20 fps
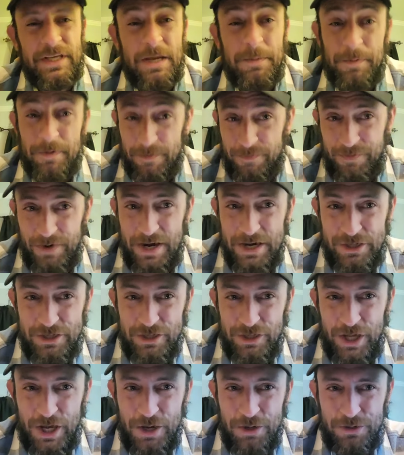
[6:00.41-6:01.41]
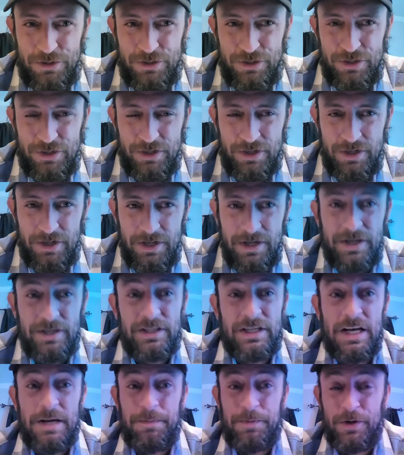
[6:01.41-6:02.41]
Keep your friends close
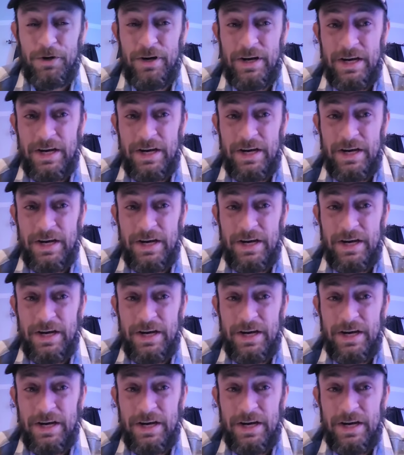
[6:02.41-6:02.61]
keep your